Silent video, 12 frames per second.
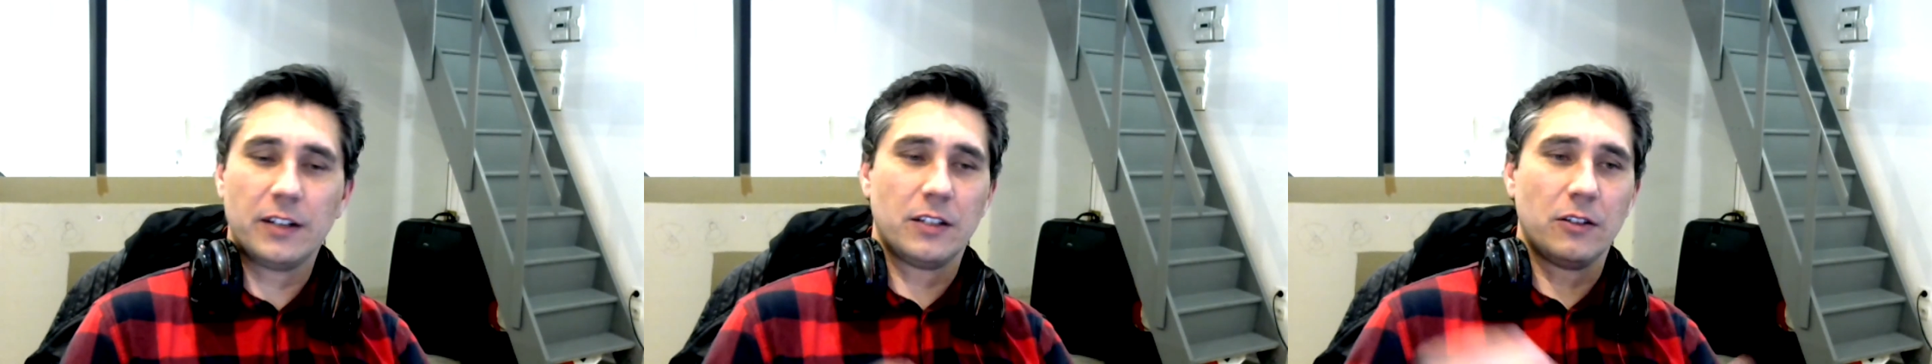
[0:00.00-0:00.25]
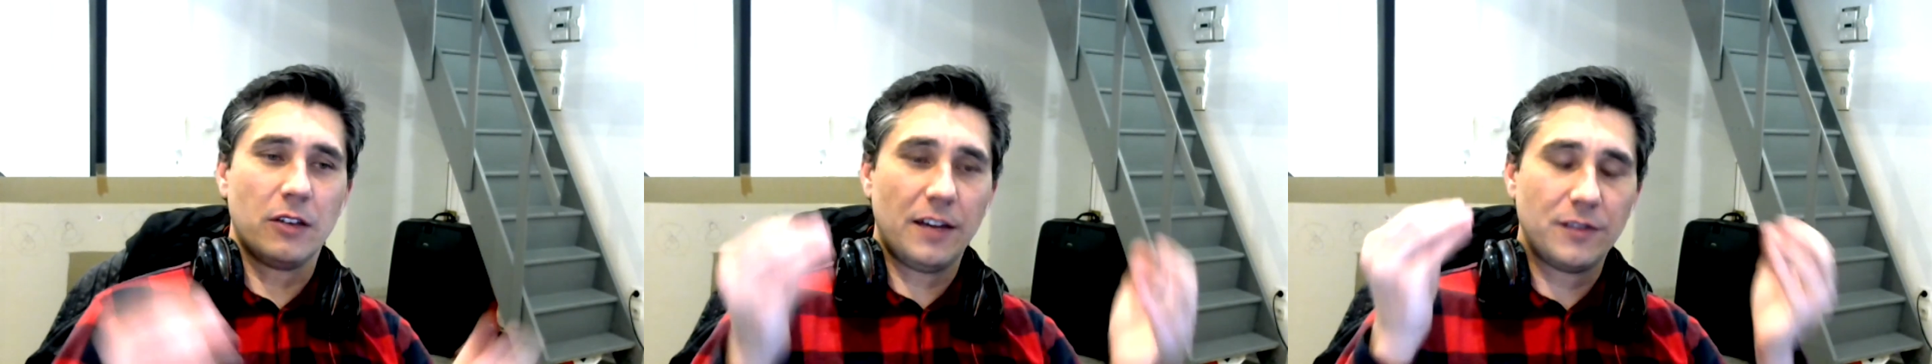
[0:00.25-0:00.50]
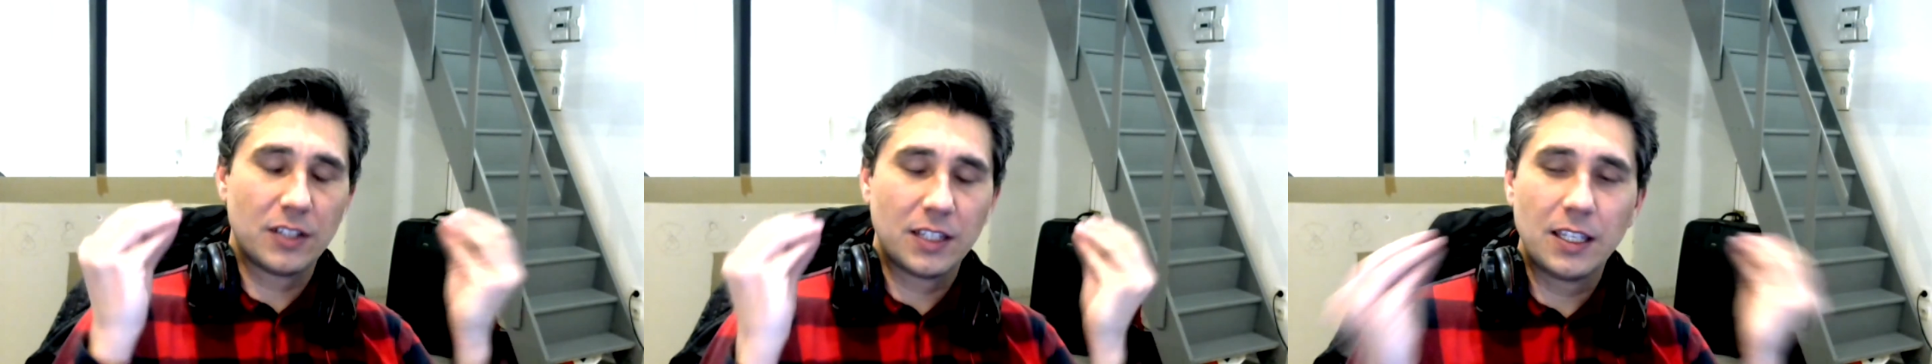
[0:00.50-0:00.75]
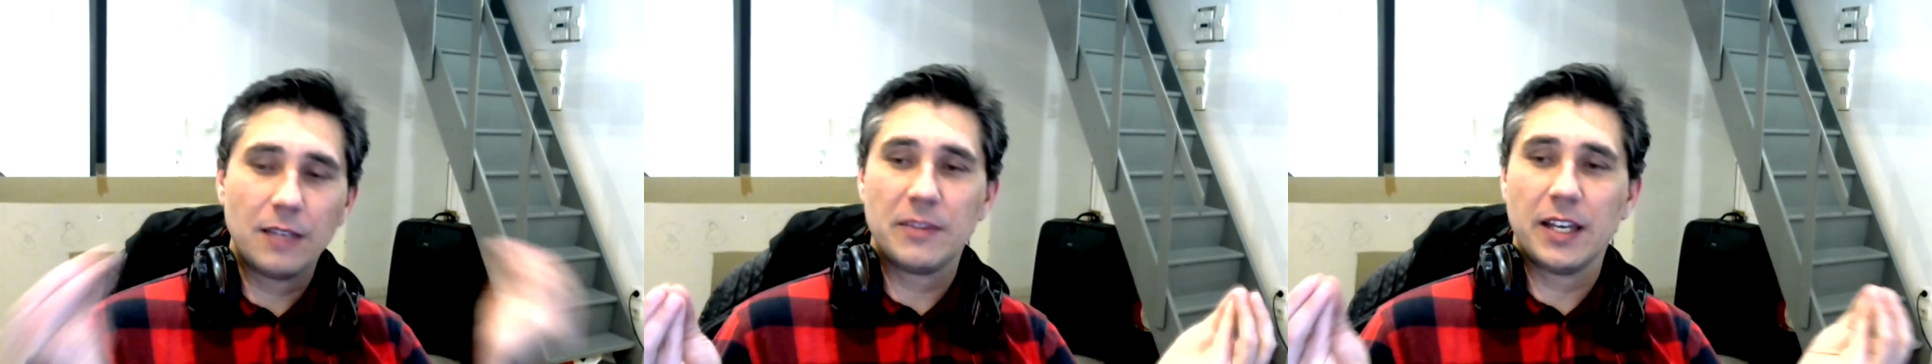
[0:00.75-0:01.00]
so you have to
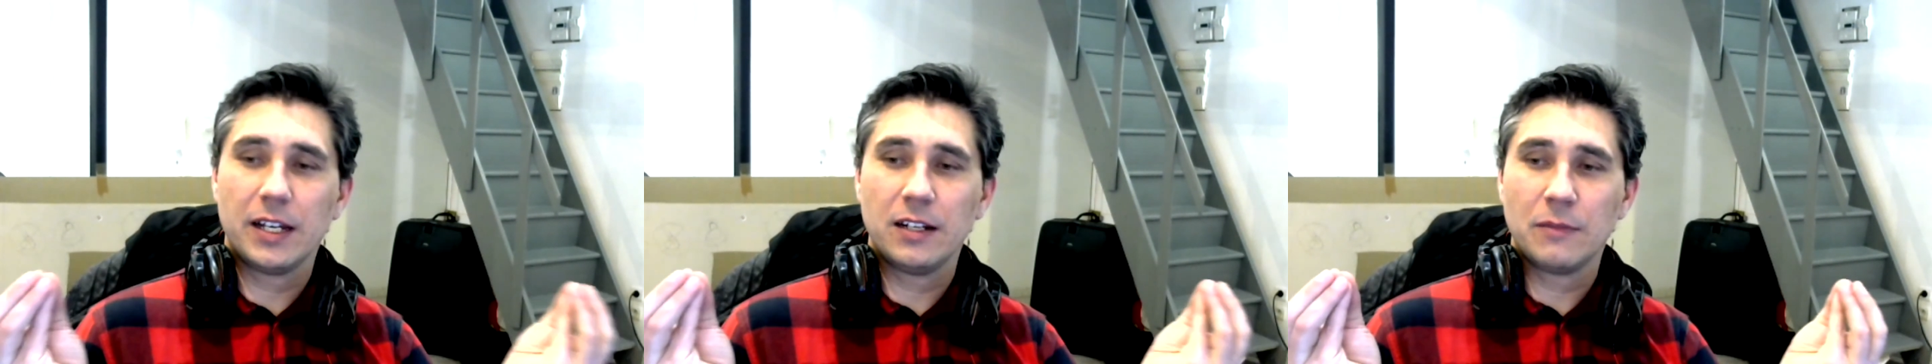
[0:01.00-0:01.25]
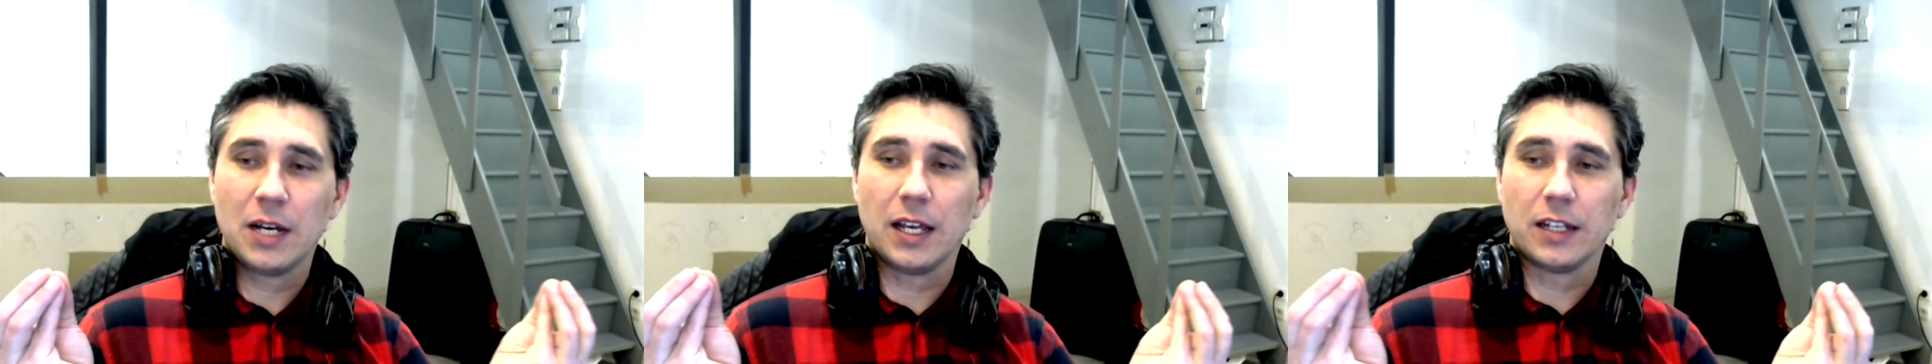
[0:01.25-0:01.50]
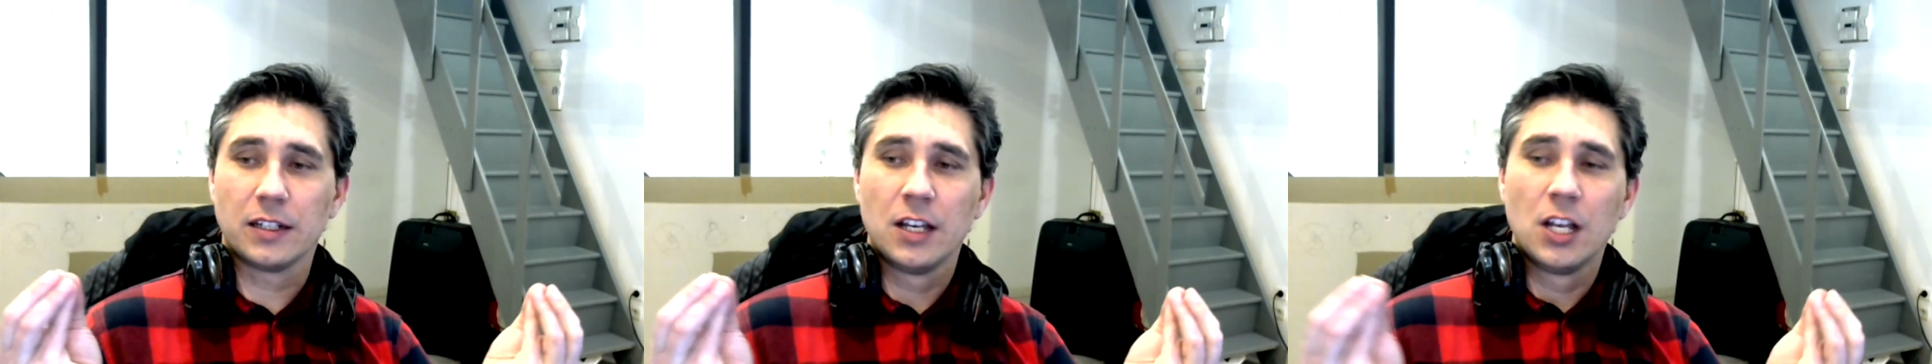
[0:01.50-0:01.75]
keep that in mind.